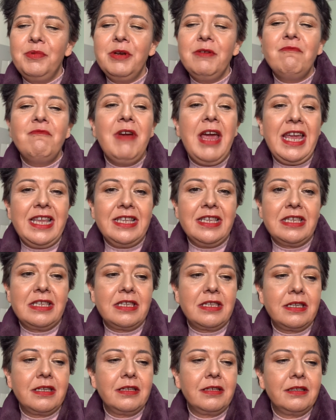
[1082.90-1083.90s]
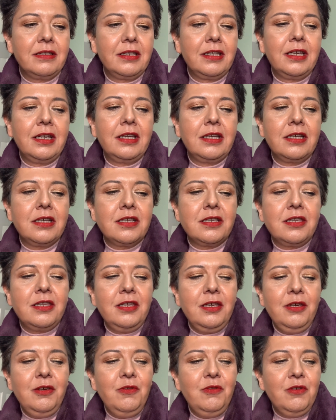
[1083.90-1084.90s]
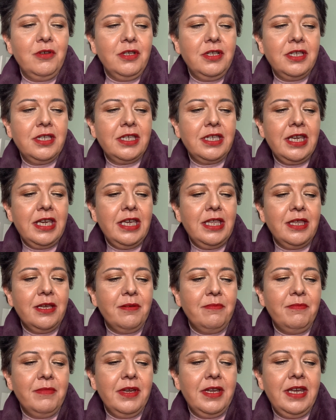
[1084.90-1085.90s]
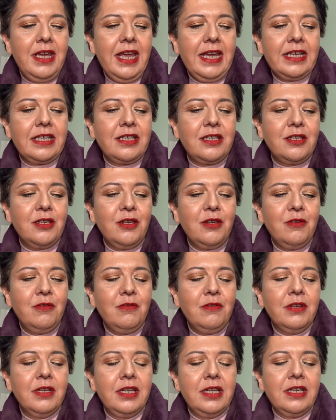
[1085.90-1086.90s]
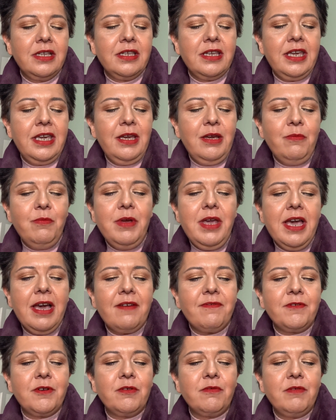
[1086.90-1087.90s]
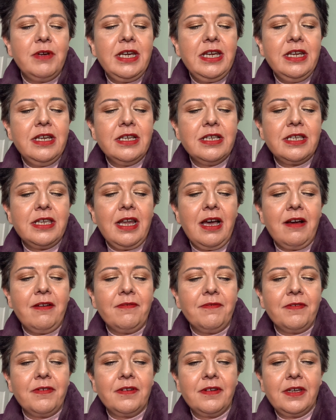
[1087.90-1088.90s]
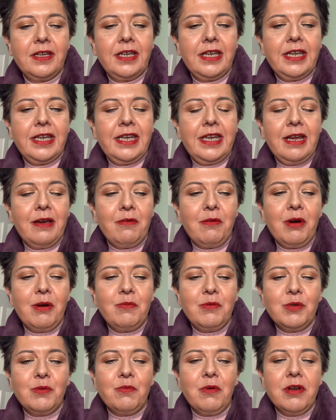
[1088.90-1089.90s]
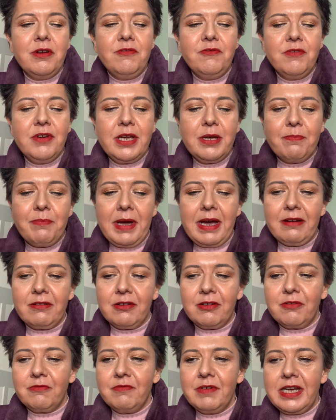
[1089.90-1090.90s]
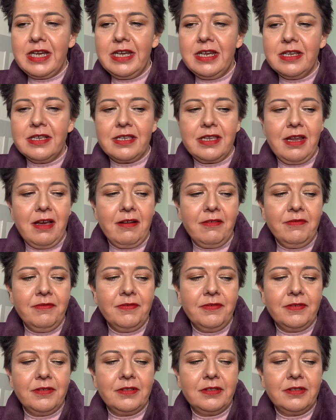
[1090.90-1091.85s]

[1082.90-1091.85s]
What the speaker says: reds, so that you can see them next to. So here we have Karina's Love. Now I was wondering about Karina's Love.